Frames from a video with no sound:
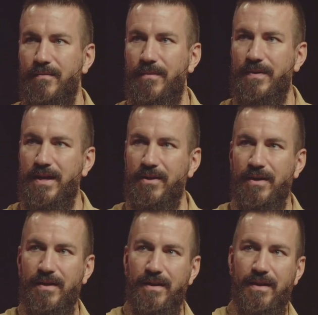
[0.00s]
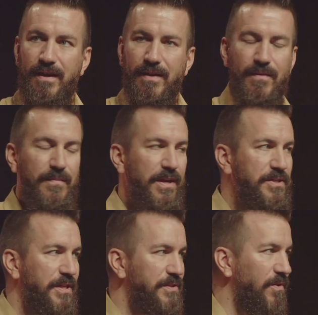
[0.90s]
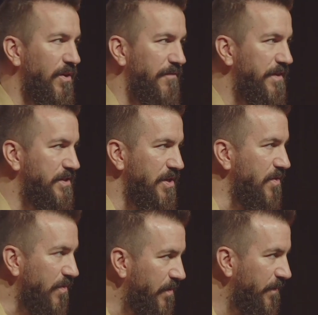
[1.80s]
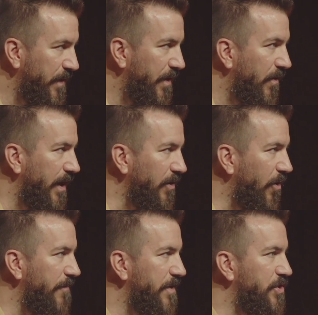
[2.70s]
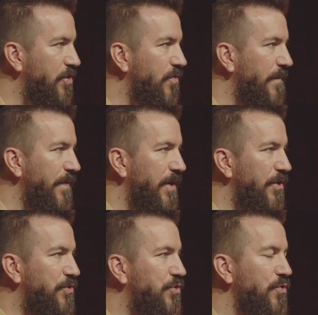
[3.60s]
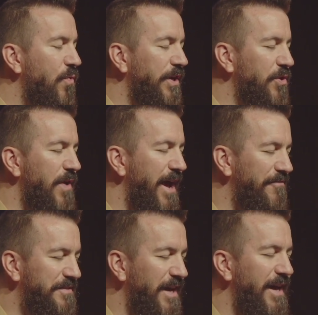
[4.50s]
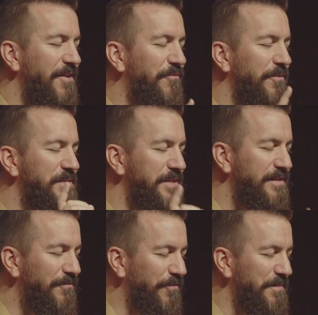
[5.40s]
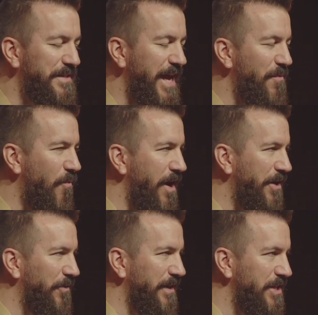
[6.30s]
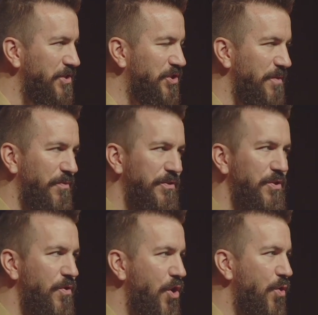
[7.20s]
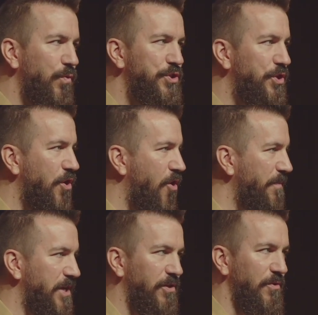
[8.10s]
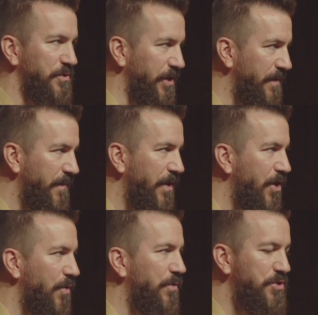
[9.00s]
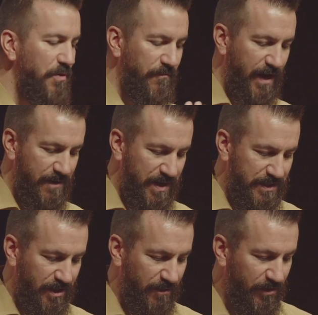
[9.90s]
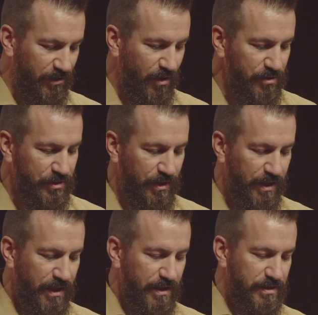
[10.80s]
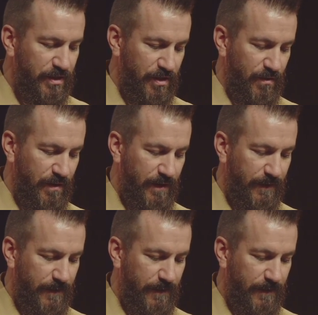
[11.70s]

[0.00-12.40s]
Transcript: But Peter, but Peter says, Lord, if it's you, right? Lord, if it's you, do what you have done from, from day one in relationship with you. Would you call me closer? Would you invite me to come closer to you?